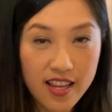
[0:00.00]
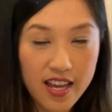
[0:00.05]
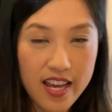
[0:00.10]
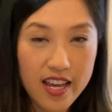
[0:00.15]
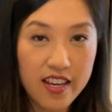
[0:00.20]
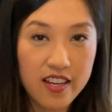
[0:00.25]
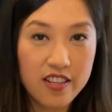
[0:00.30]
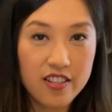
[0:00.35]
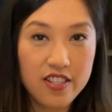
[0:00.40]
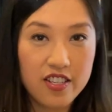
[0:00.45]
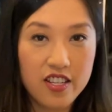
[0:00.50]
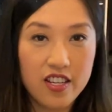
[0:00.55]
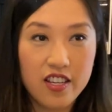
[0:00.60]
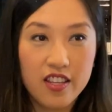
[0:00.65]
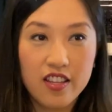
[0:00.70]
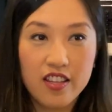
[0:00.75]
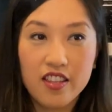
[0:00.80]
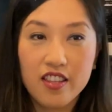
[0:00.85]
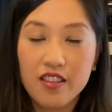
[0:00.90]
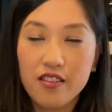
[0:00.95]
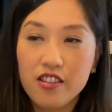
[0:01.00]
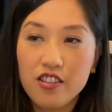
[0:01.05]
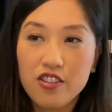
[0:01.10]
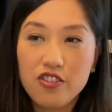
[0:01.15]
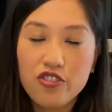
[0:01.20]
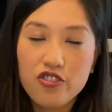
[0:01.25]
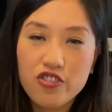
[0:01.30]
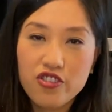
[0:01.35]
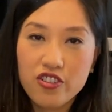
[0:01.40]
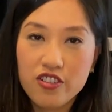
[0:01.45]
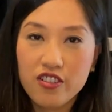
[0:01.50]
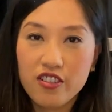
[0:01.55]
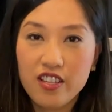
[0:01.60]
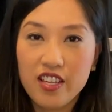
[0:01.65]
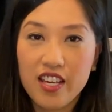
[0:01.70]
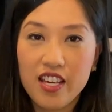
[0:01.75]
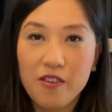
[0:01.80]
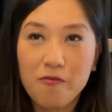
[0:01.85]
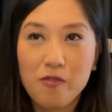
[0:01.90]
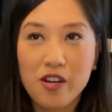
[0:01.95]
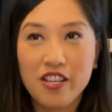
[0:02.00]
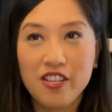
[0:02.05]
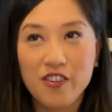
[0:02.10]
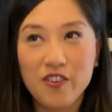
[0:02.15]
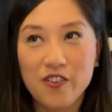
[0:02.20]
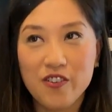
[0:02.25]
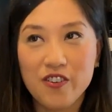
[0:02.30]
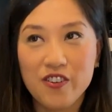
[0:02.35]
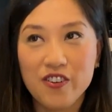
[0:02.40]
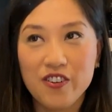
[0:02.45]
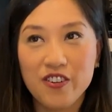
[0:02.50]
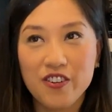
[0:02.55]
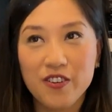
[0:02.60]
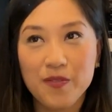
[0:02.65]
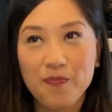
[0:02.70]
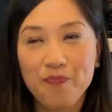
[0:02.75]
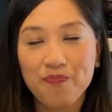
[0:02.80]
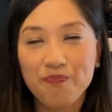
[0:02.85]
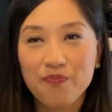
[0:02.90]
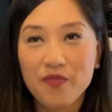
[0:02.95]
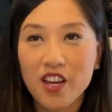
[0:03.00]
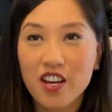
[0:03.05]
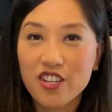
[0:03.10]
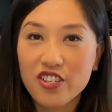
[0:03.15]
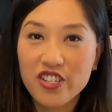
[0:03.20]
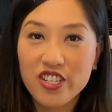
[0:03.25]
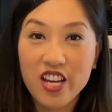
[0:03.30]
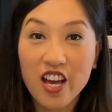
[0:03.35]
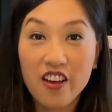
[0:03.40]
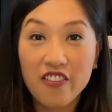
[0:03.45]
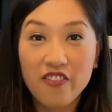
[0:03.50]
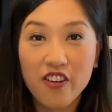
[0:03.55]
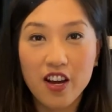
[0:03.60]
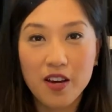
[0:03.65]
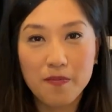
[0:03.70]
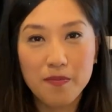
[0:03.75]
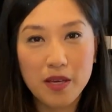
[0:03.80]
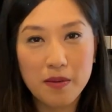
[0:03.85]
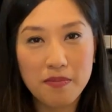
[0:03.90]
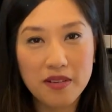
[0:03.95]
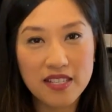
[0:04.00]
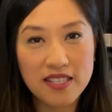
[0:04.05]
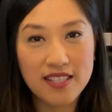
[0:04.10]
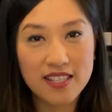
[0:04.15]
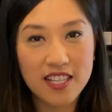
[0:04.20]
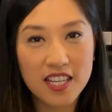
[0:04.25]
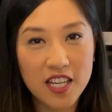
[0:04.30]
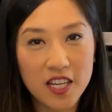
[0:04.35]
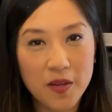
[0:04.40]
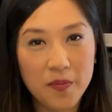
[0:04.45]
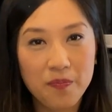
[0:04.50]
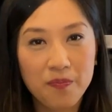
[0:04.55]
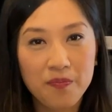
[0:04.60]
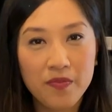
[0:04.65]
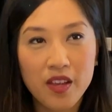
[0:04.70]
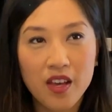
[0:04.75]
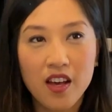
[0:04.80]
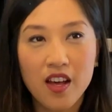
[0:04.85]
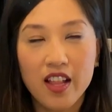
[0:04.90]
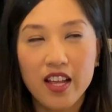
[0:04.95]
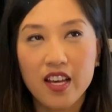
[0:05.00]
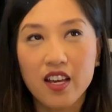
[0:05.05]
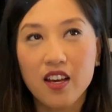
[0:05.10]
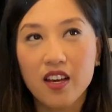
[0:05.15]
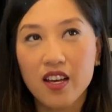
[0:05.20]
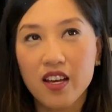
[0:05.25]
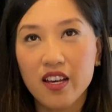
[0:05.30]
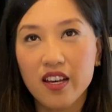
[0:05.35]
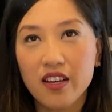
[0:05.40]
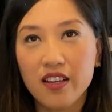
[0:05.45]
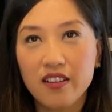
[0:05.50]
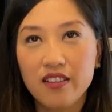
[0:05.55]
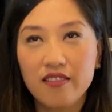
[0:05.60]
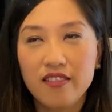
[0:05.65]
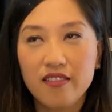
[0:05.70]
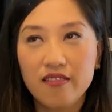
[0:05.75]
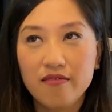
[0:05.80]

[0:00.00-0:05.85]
like usually when you're a chef on BBC, like a